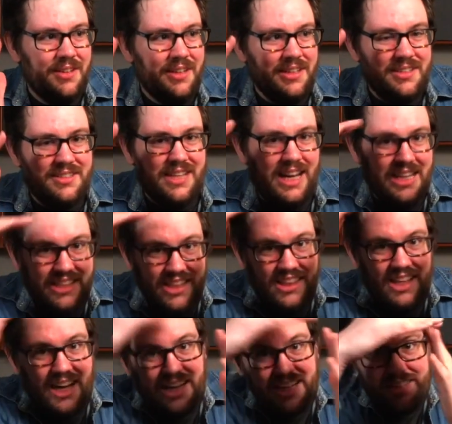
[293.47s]
inside the
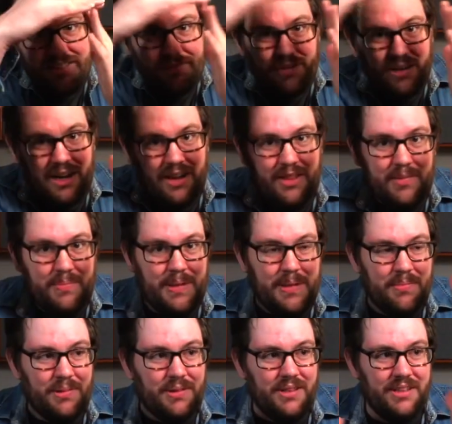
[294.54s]
lines of where other
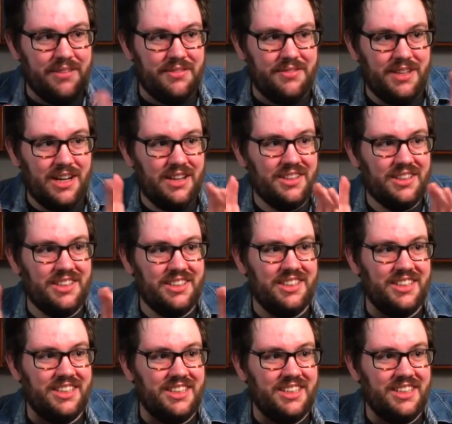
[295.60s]
people have colored.